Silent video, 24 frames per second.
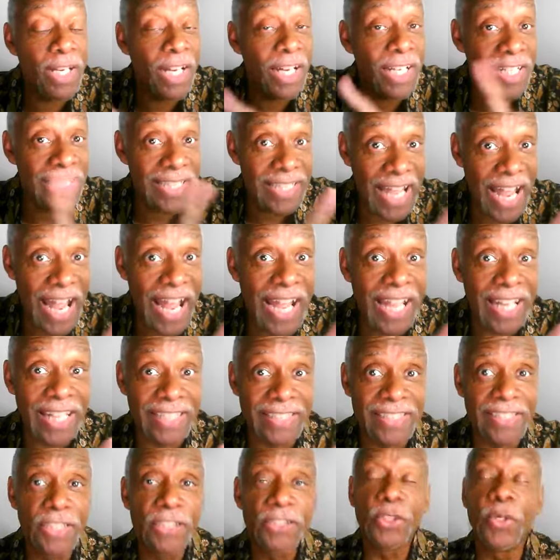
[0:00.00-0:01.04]
on his
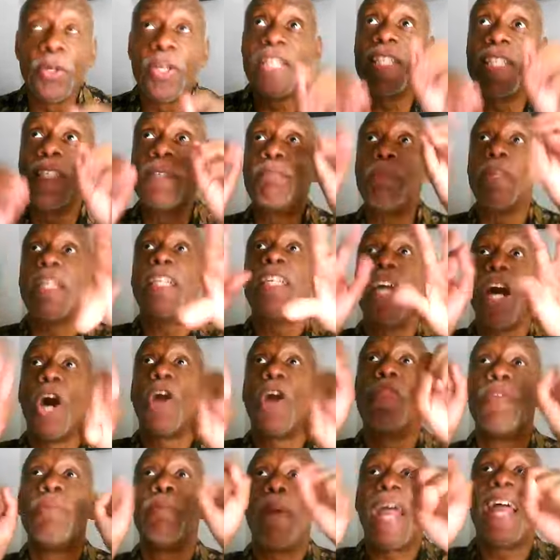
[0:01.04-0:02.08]
eyes, so he spit
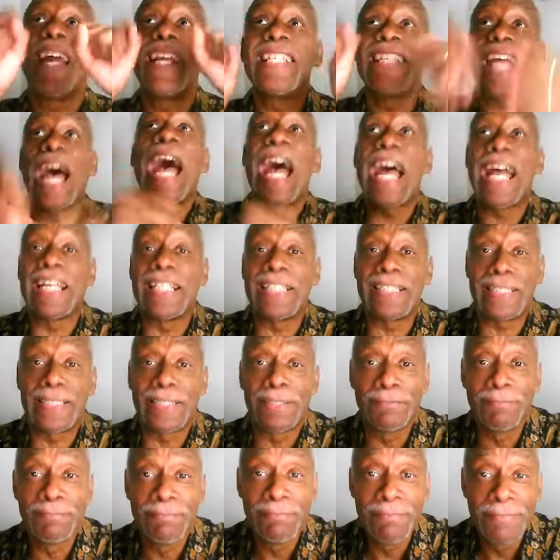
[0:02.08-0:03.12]
on the man's eyes.
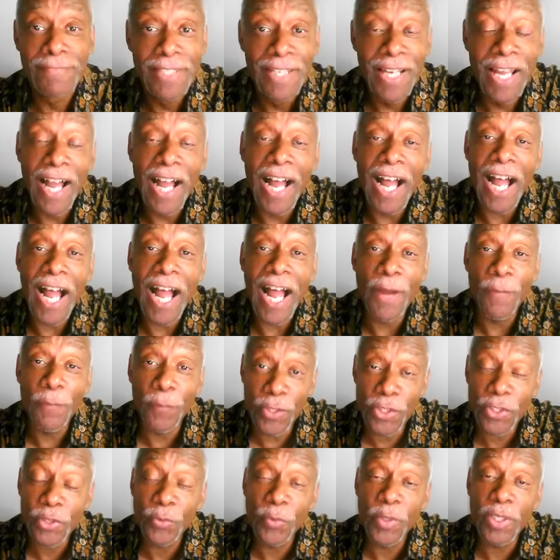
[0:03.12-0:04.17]
I
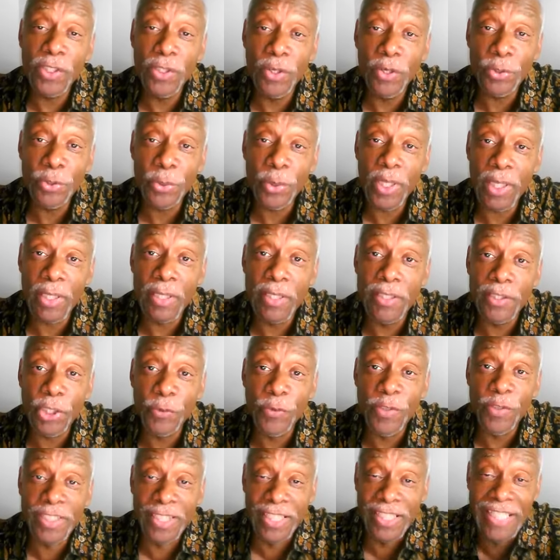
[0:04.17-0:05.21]
wish we'd go to a healing
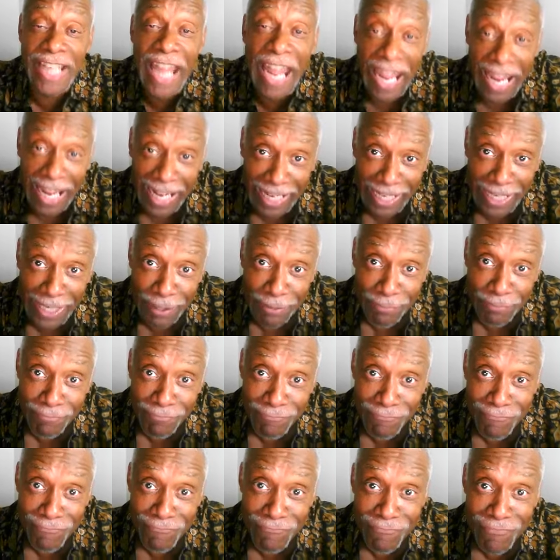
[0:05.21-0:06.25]
service today
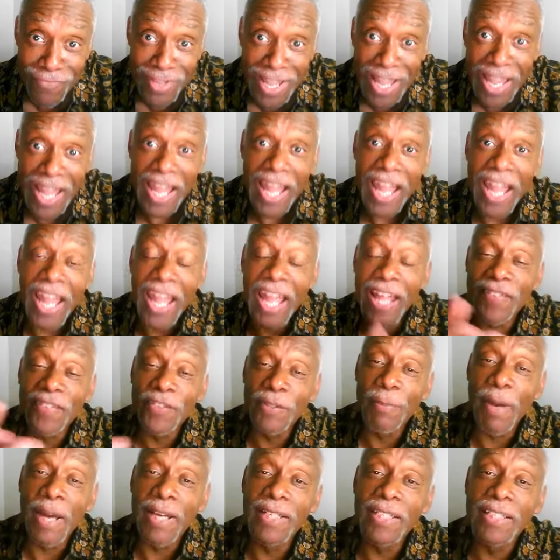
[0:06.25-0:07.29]
and
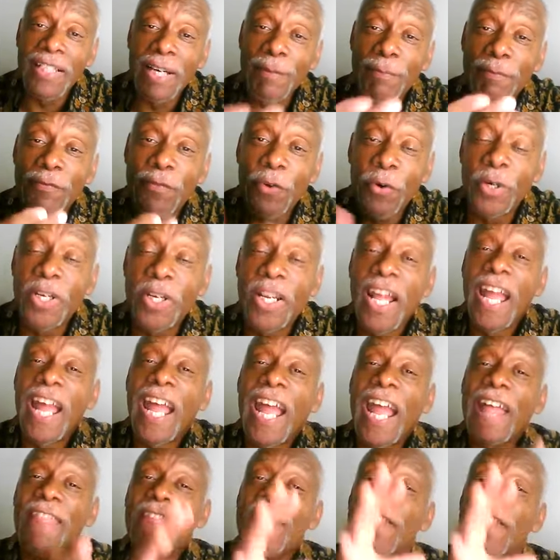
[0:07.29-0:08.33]
somebody come forward
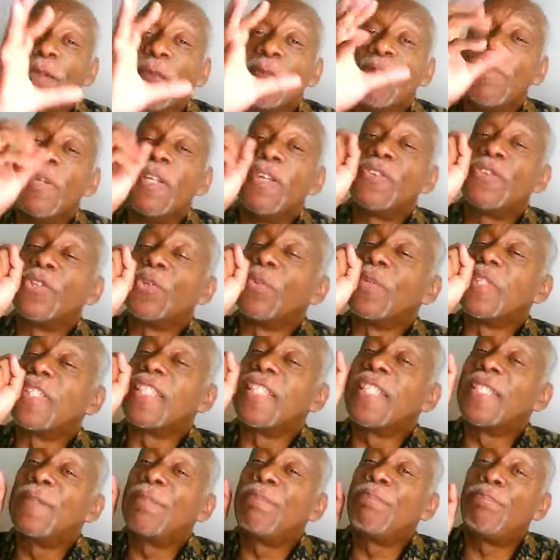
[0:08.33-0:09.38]
and then the minister would
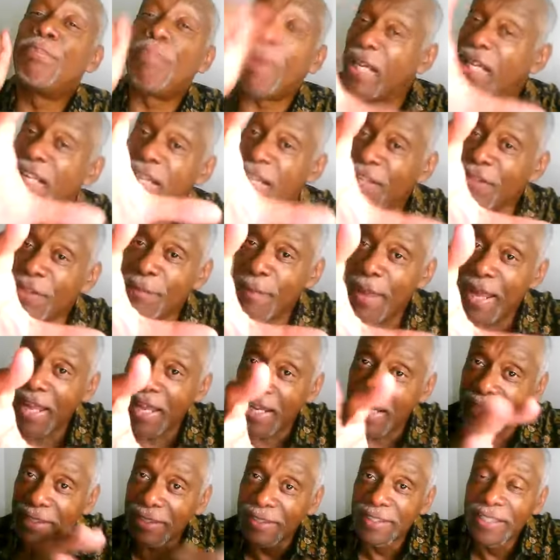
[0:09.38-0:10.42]
spit on the
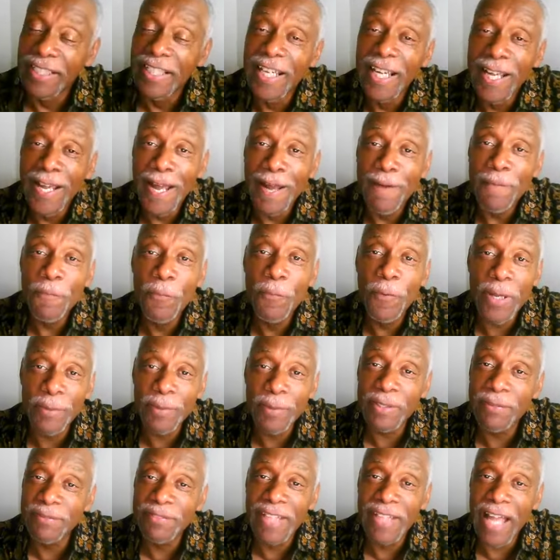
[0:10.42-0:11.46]
man. We
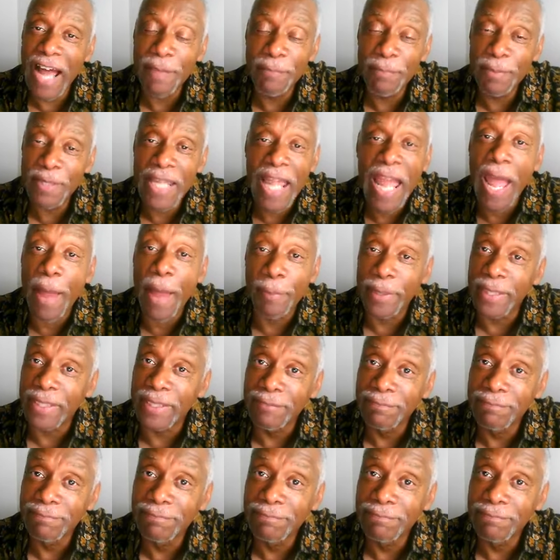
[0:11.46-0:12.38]
would not be happy.